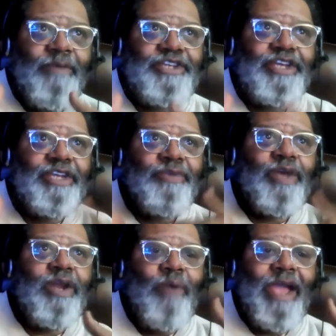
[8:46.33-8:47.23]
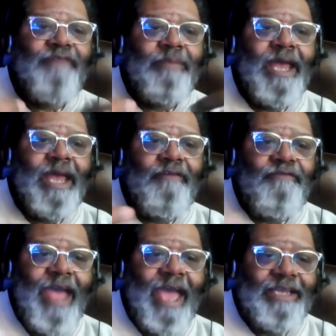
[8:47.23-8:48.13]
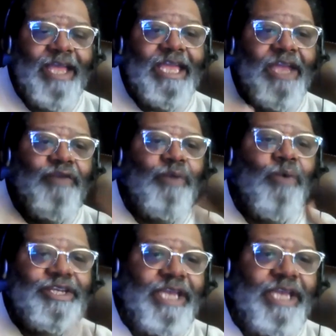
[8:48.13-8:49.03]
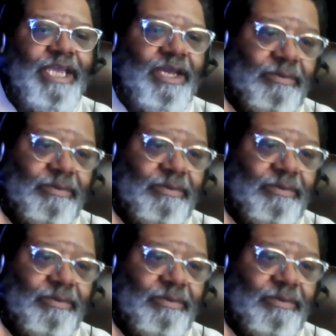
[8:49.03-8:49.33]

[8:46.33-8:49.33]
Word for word: we shouldn't run away from that effect if we want to heal.